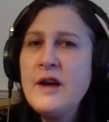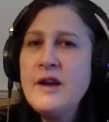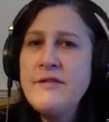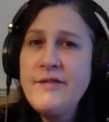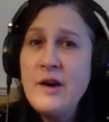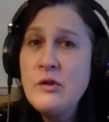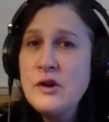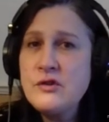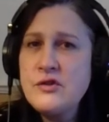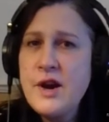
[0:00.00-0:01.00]
a
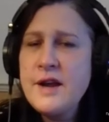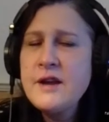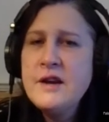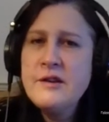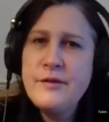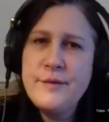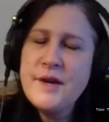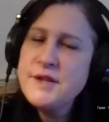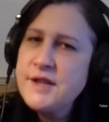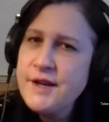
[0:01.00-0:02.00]
Falco track from
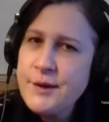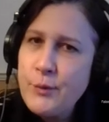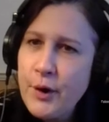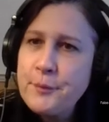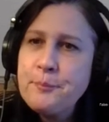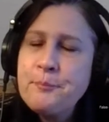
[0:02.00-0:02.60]
1981.